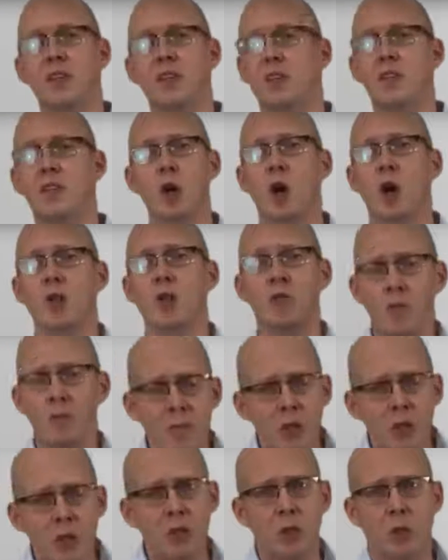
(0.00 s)
And if you aren't
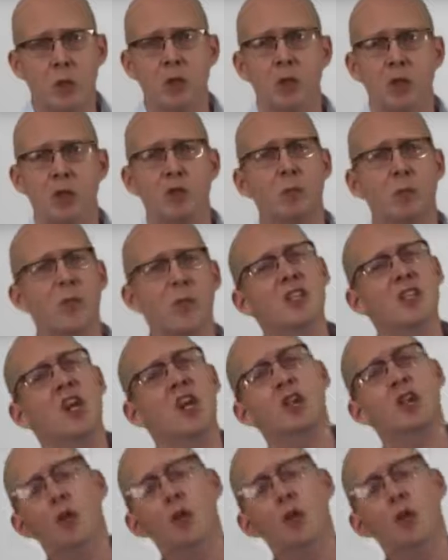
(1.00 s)
familiar with your speech,